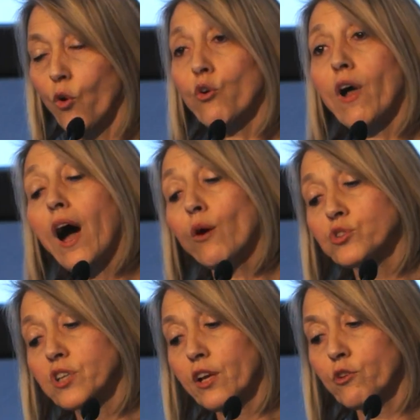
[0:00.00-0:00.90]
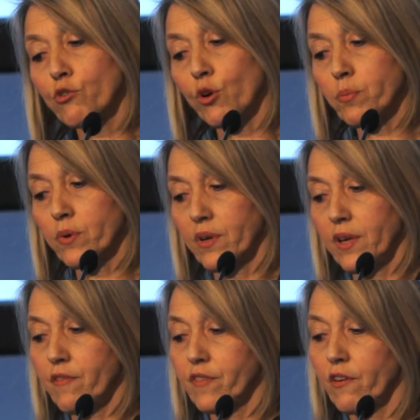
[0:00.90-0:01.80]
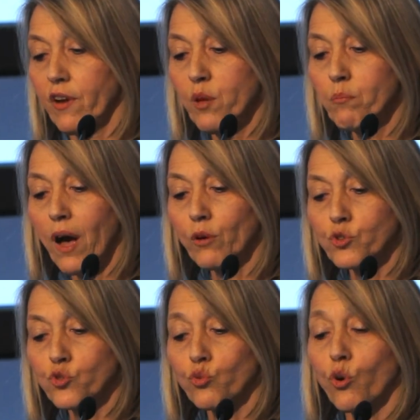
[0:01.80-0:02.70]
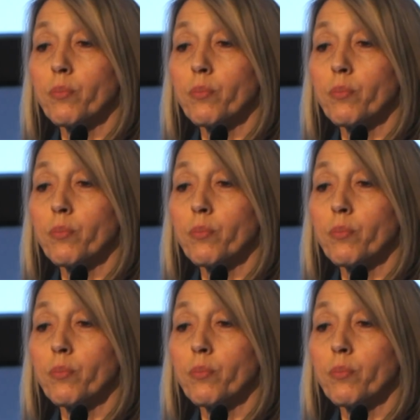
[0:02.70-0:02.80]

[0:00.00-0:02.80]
or outside Europe if they're inbound tour